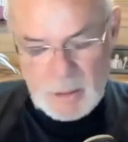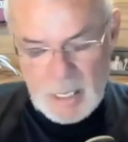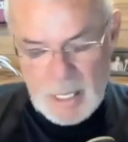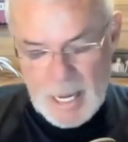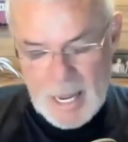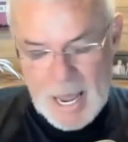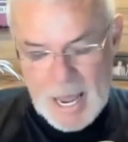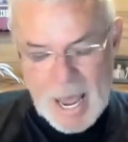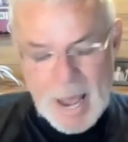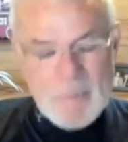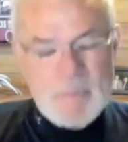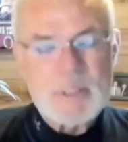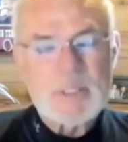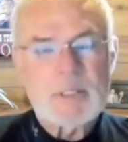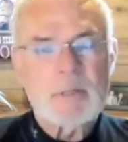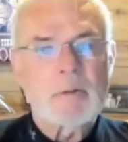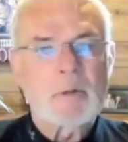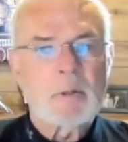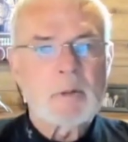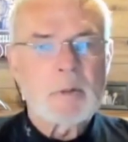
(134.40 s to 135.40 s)

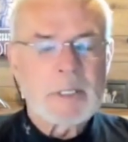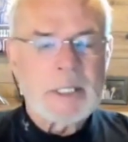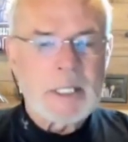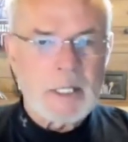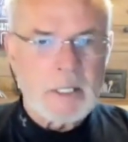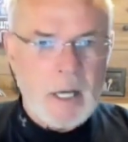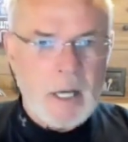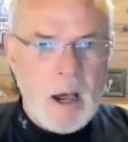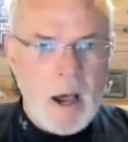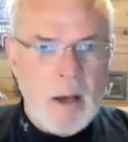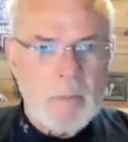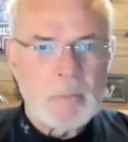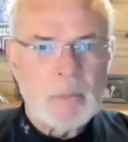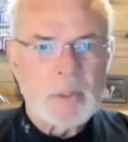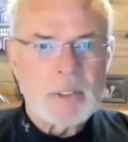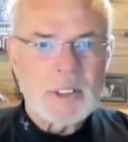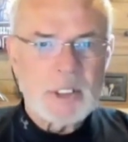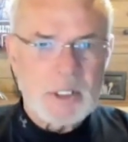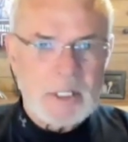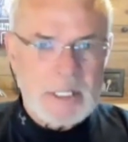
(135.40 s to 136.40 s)
absolutely
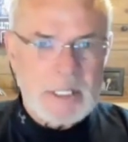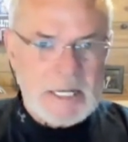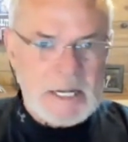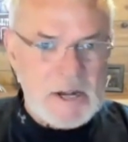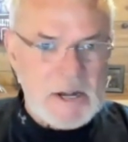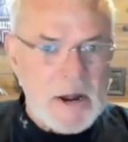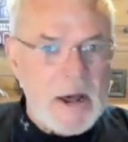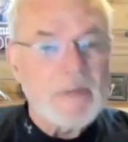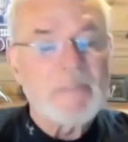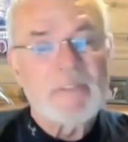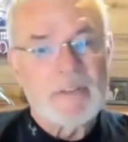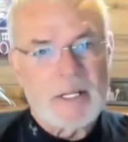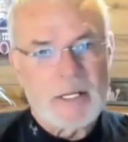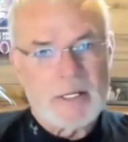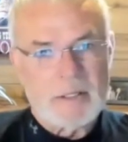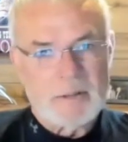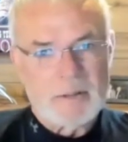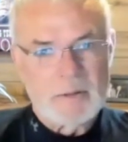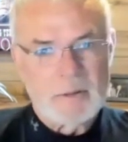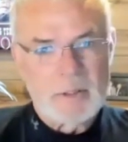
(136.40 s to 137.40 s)
accomplished nothing
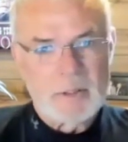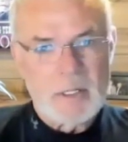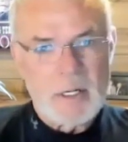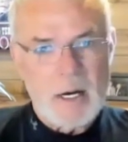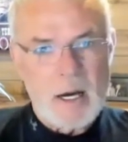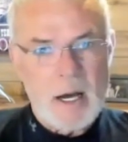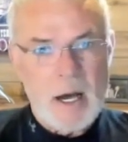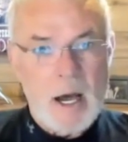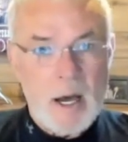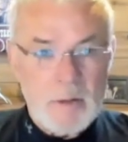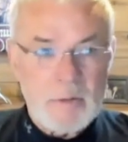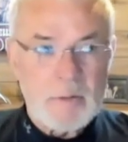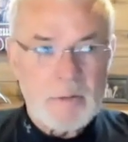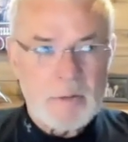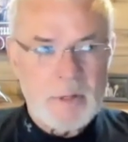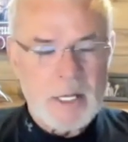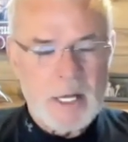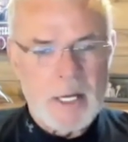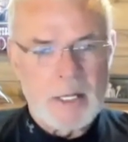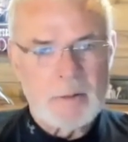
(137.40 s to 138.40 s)
other
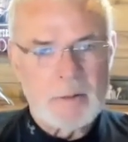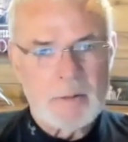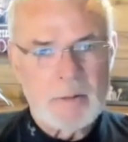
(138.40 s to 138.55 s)
than